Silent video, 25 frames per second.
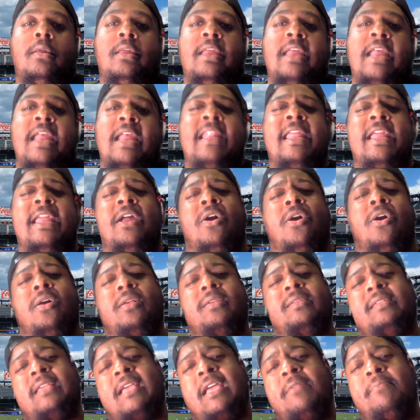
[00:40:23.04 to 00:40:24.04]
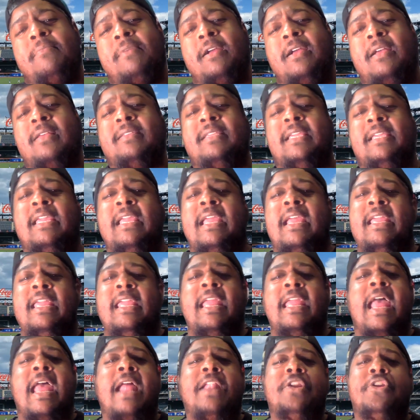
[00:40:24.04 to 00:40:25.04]
And they all said because he
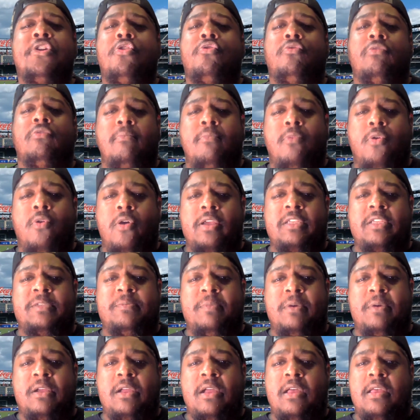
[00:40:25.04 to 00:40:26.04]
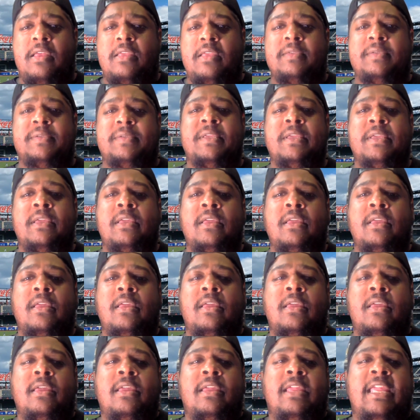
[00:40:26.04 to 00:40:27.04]
had no remorse because
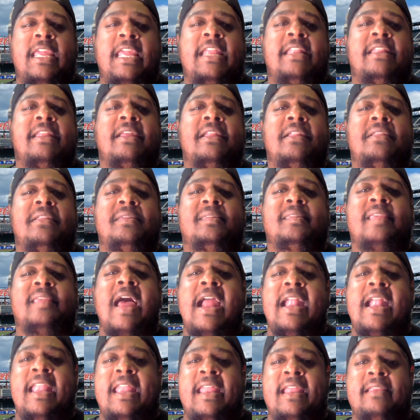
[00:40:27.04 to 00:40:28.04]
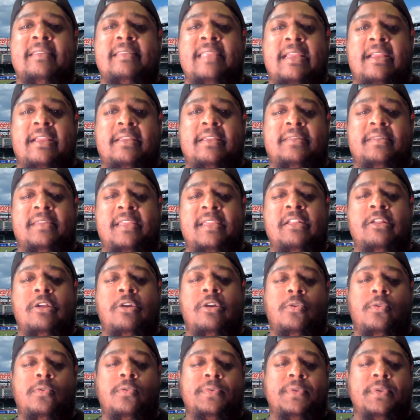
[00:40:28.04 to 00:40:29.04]
he did signings at
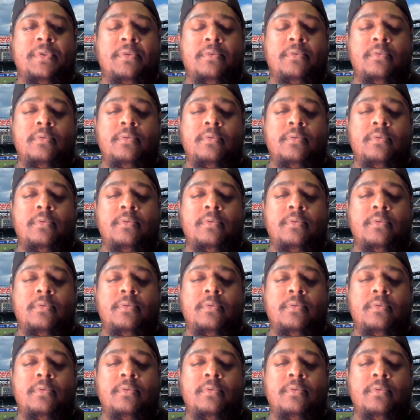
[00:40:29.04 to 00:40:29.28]
casinos.